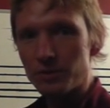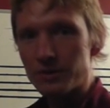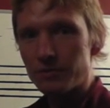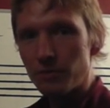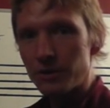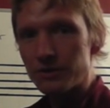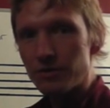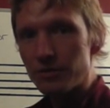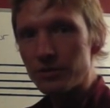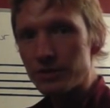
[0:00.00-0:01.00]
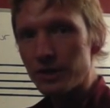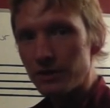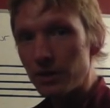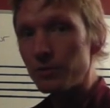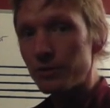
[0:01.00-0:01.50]
What is the third sound?
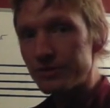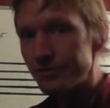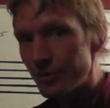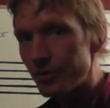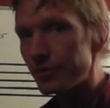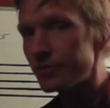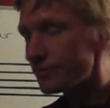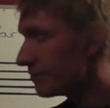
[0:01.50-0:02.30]
What's the fourth,